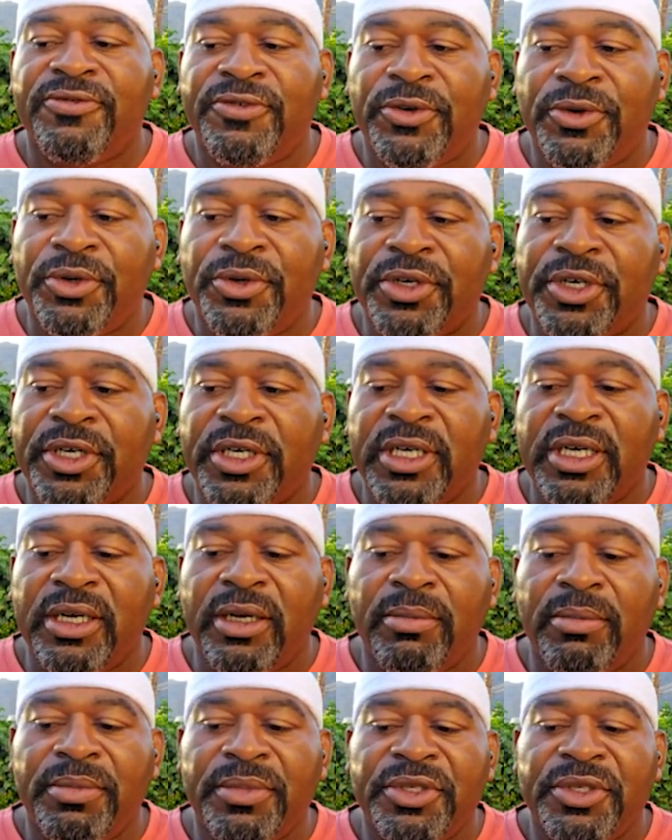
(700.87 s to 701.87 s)

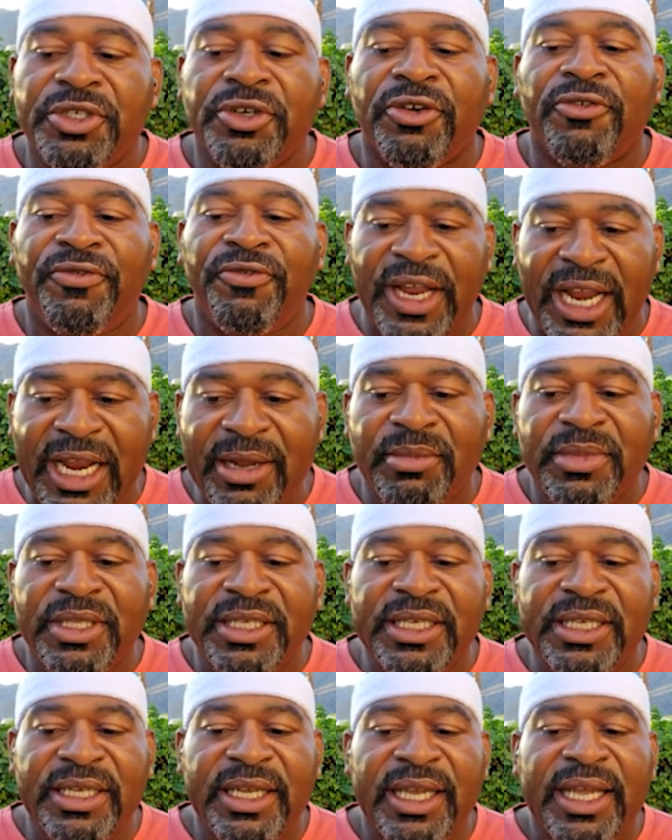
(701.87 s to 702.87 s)
for your
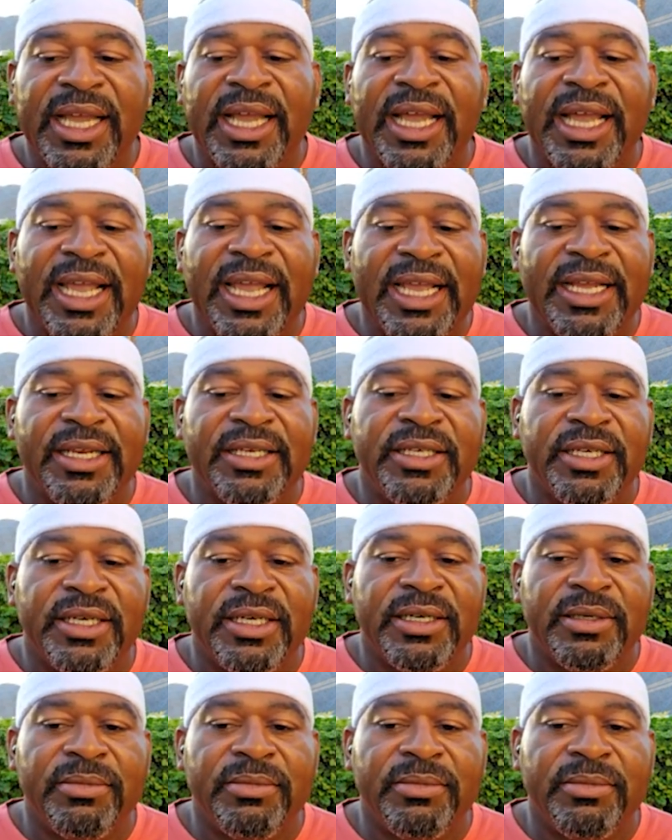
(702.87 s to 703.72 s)
family, and